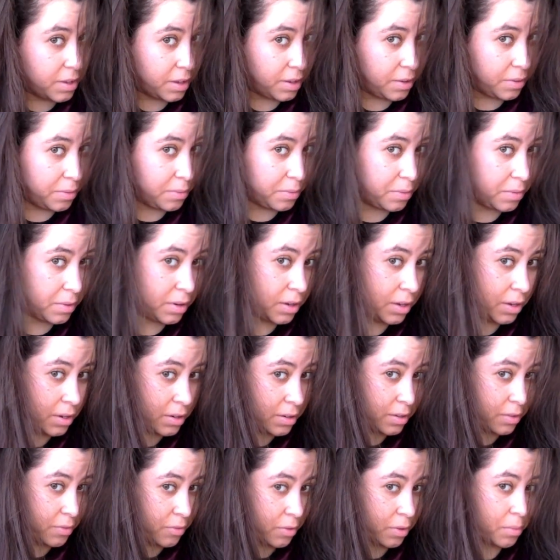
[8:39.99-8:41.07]
You want
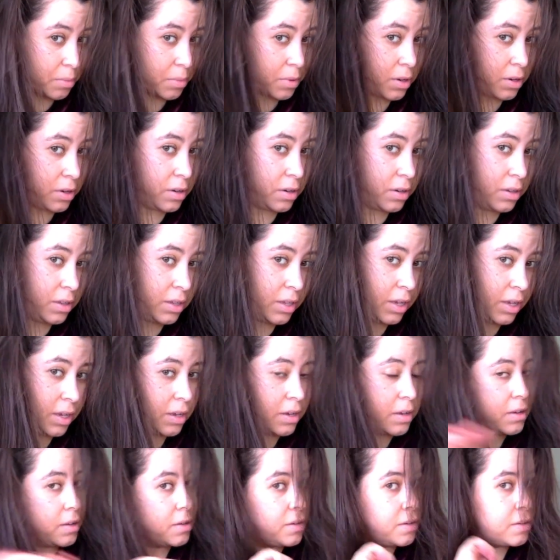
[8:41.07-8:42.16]
from curly
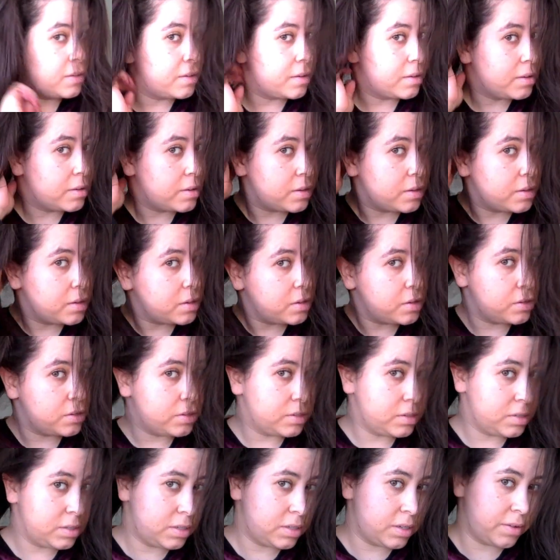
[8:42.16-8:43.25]

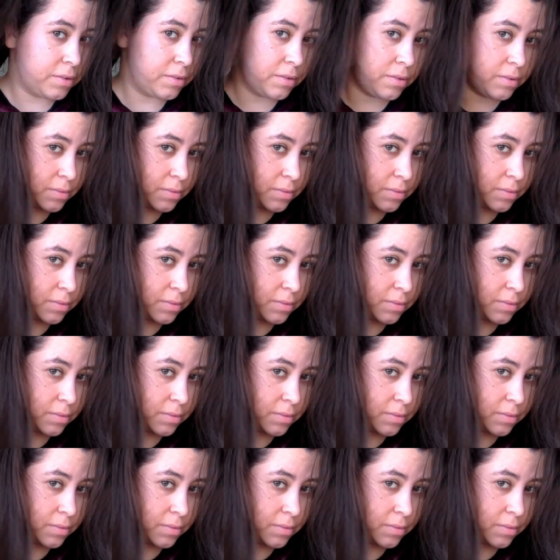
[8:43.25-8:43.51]
to